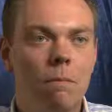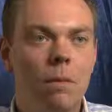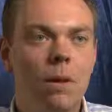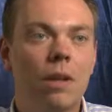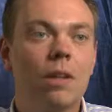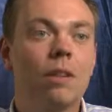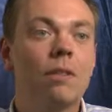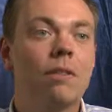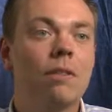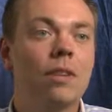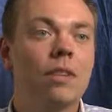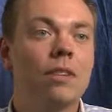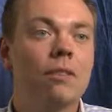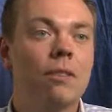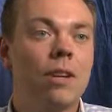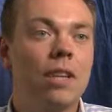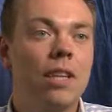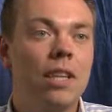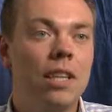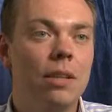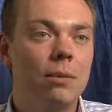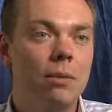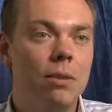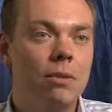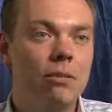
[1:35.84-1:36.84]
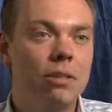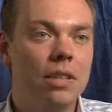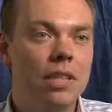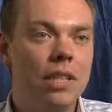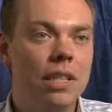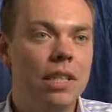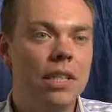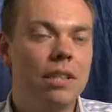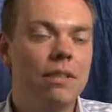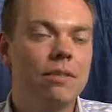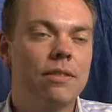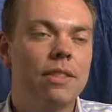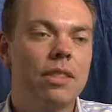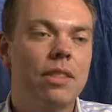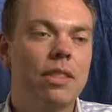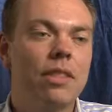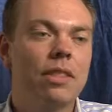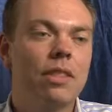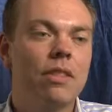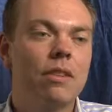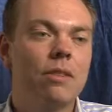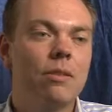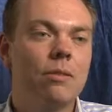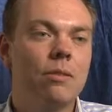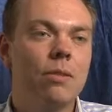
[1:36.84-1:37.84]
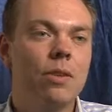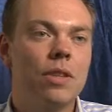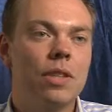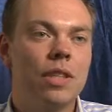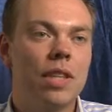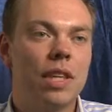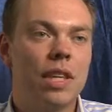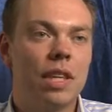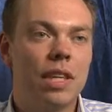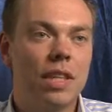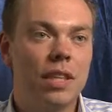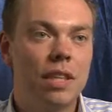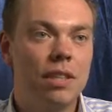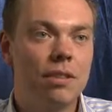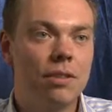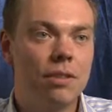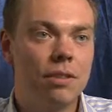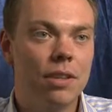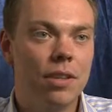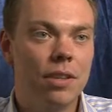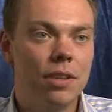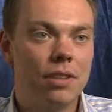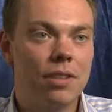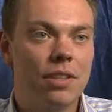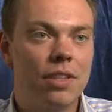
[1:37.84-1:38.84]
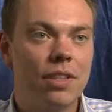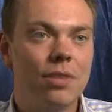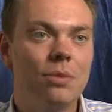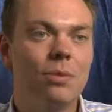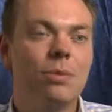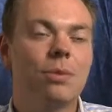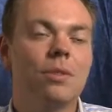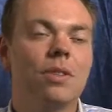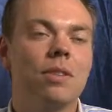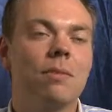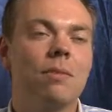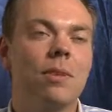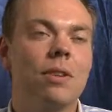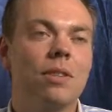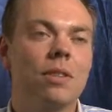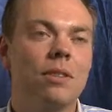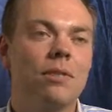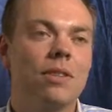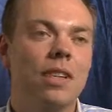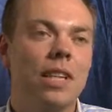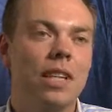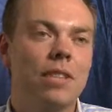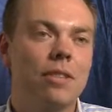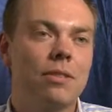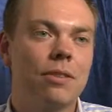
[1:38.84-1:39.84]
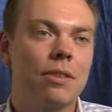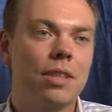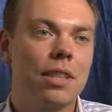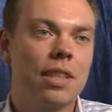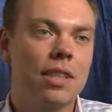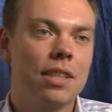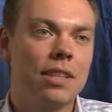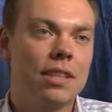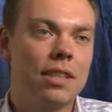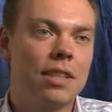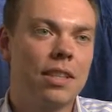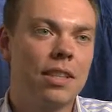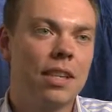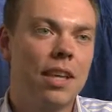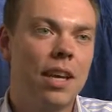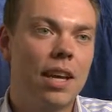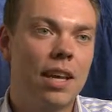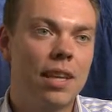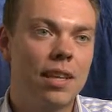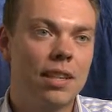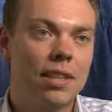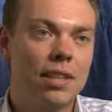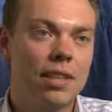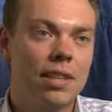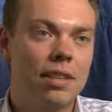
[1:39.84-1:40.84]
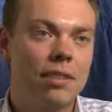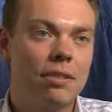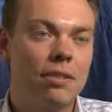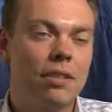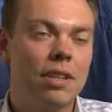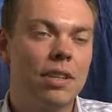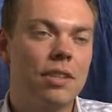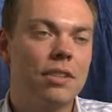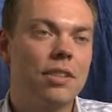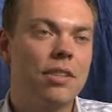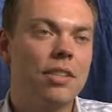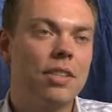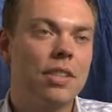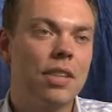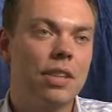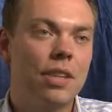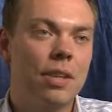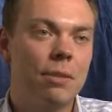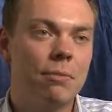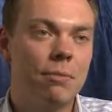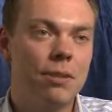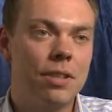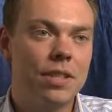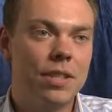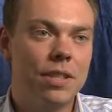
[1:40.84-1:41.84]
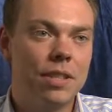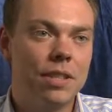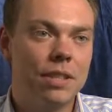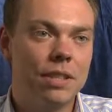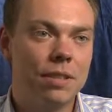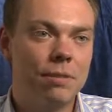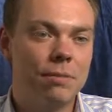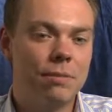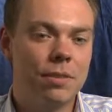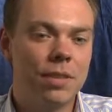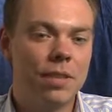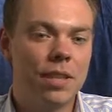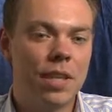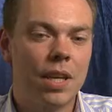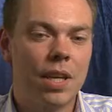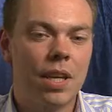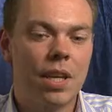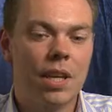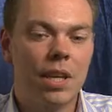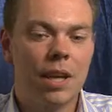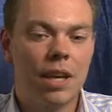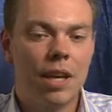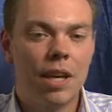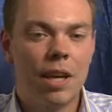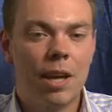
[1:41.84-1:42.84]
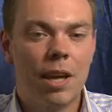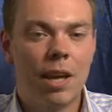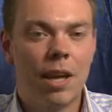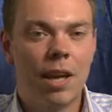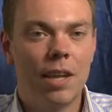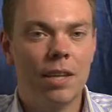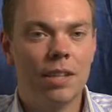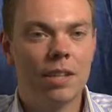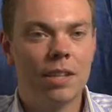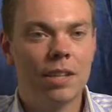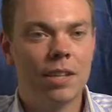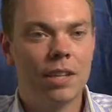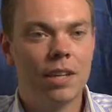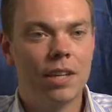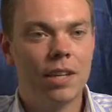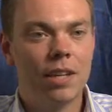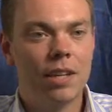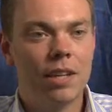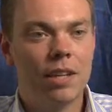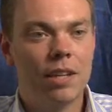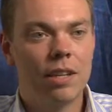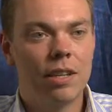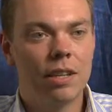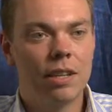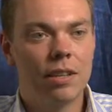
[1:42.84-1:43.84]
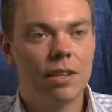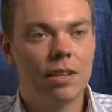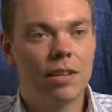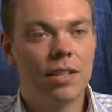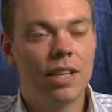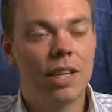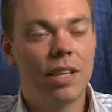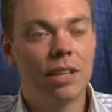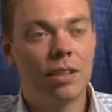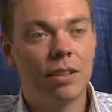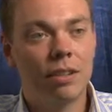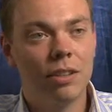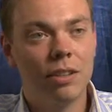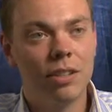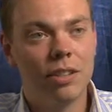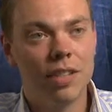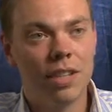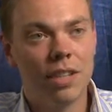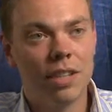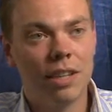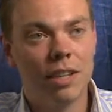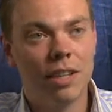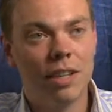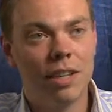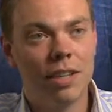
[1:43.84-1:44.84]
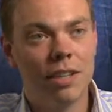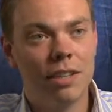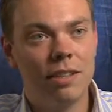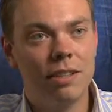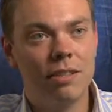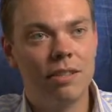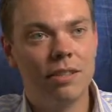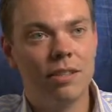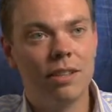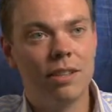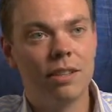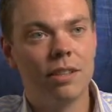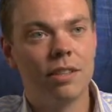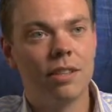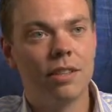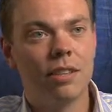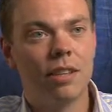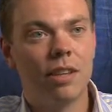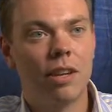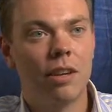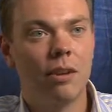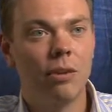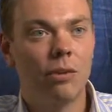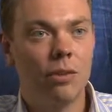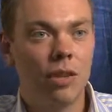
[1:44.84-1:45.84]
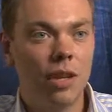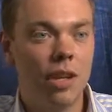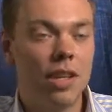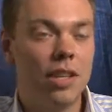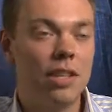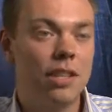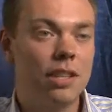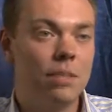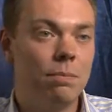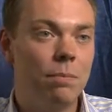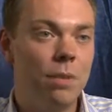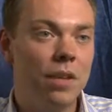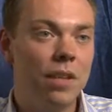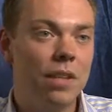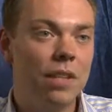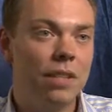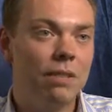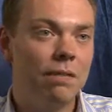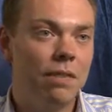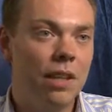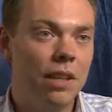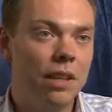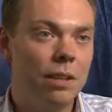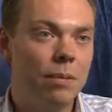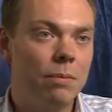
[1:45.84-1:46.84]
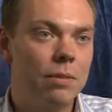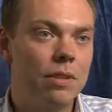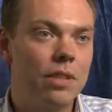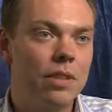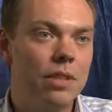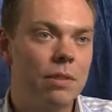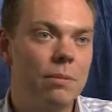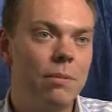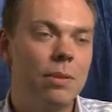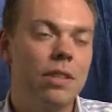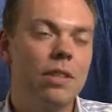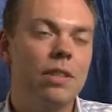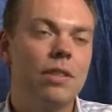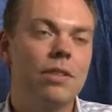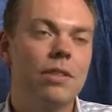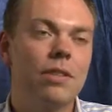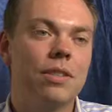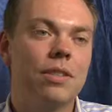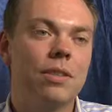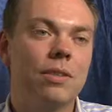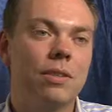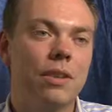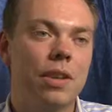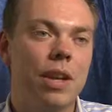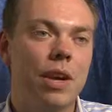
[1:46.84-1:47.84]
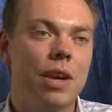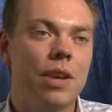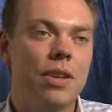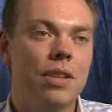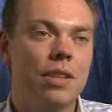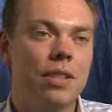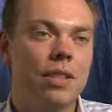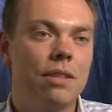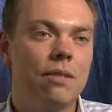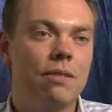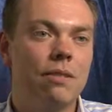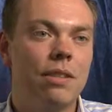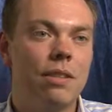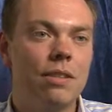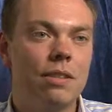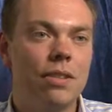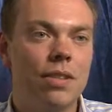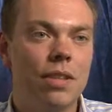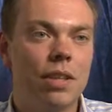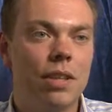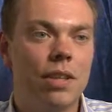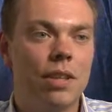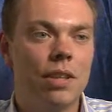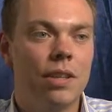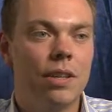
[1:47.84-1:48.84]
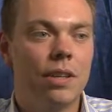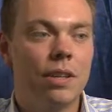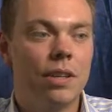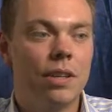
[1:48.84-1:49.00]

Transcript: Part of the training we received was an introduction to automotive electronics and an introduction to hybrid systems. And the technology that they used, or that is being developed to be used on cars in the future,